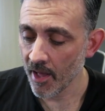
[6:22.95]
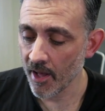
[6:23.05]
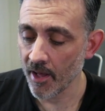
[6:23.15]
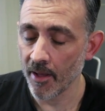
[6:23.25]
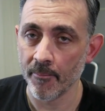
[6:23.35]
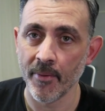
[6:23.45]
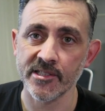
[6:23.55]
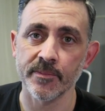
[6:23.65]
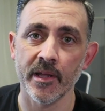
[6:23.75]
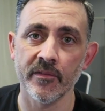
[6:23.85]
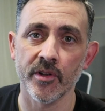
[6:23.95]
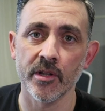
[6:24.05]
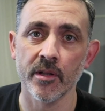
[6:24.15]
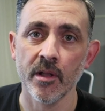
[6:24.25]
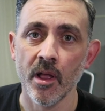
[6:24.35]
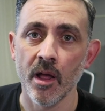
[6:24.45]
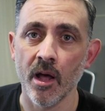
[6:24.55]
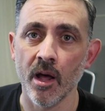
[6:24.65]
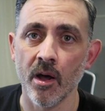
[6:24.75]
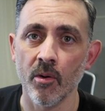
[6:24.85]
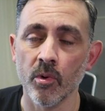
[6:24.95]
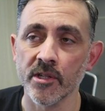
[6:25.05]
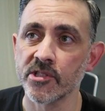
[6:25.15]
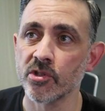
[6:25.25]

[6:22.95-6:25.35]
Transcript: Max Maven was